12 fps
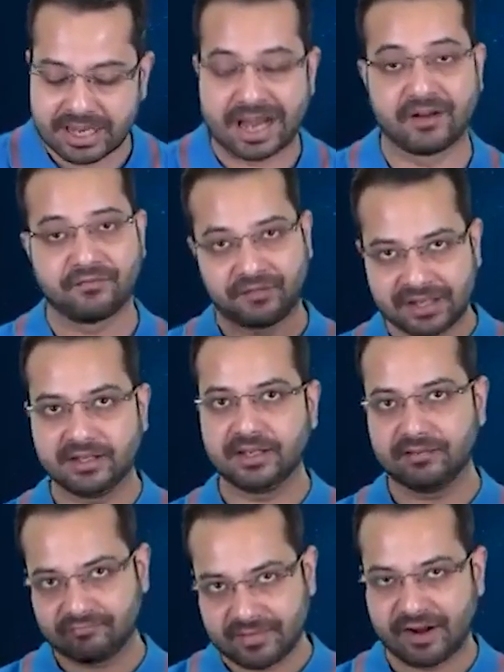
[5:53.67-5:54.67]
And
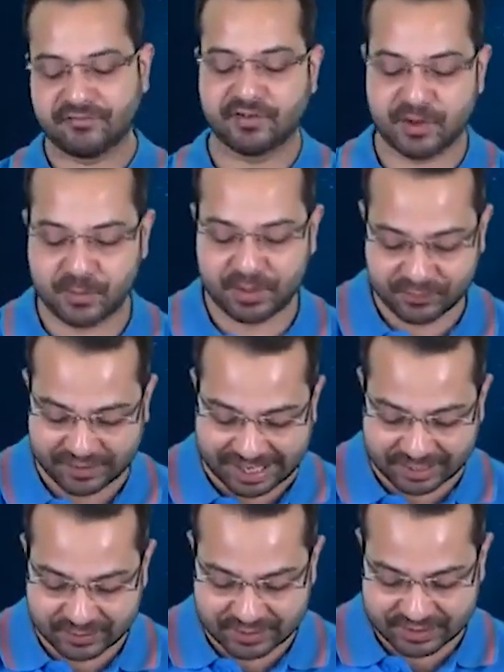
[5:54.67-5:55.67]
finally, after a bit of
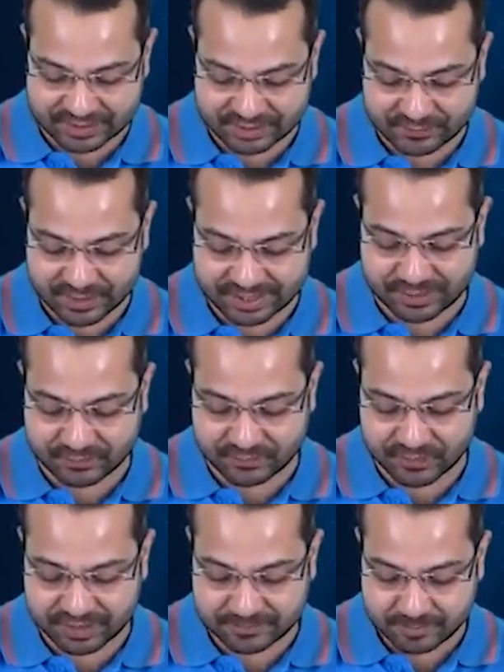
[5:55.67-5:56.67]
calculation, we are
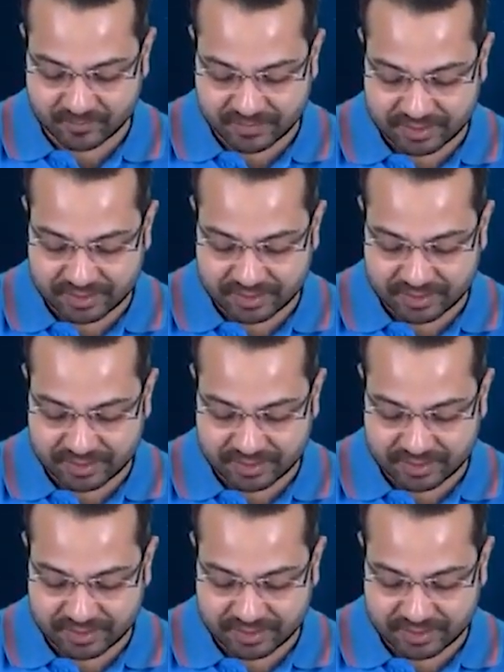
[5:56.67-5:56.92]
left with